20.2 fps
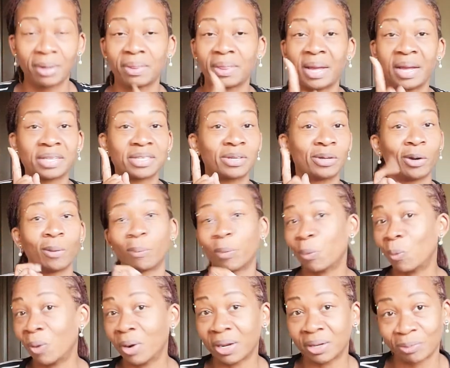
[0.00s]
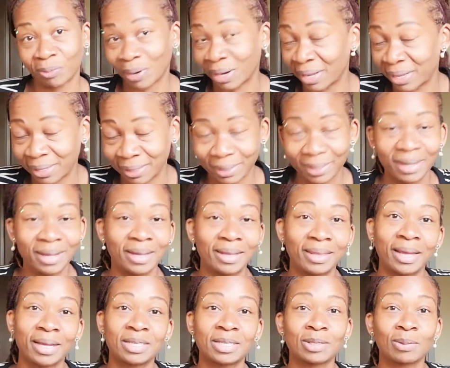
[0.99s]
That's number one, right?
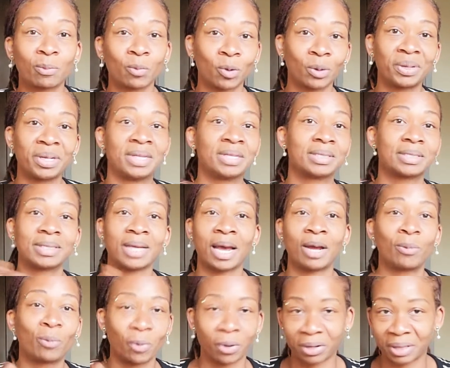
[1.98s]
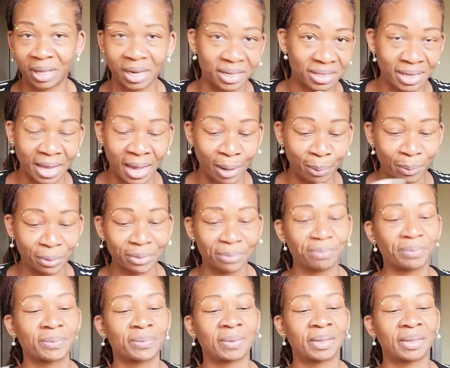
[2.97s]
That's some real inside work that has happened.